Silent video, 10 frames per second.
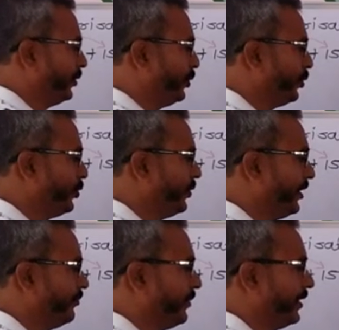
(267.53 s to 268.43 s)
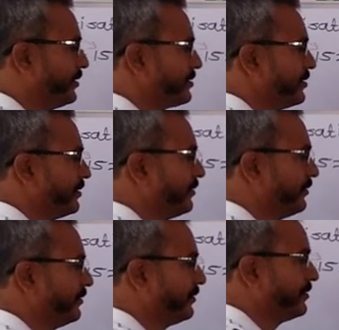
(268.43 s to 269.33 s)
two numbers
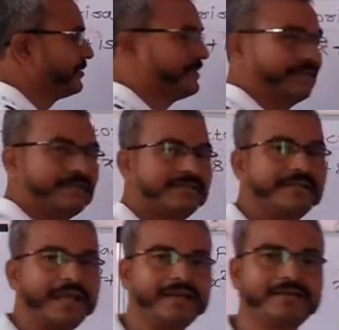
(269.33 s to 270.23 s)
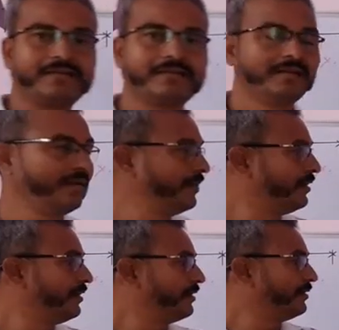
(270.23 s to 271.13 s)
such that
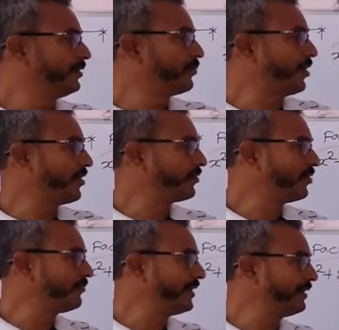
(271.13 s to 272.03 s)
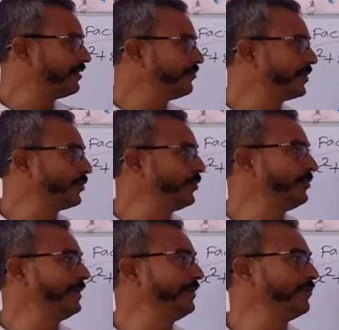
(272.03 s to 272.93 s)
the product of that number will
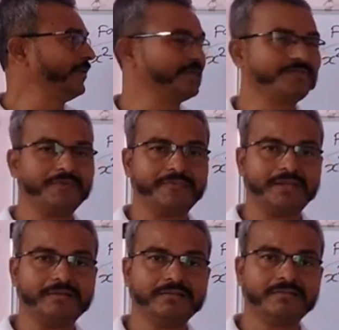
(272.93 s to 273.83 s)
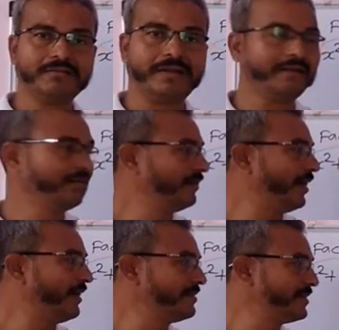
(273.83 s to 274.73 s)
be plus 15 and the
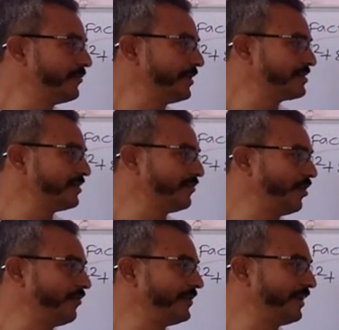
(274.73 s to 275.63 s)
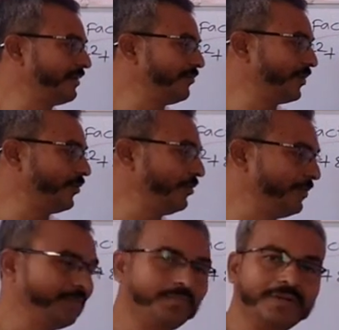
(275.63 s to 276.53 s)
algebraic sum of that number will
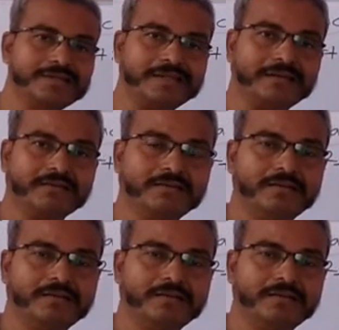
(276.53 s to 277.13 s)
be plus 8,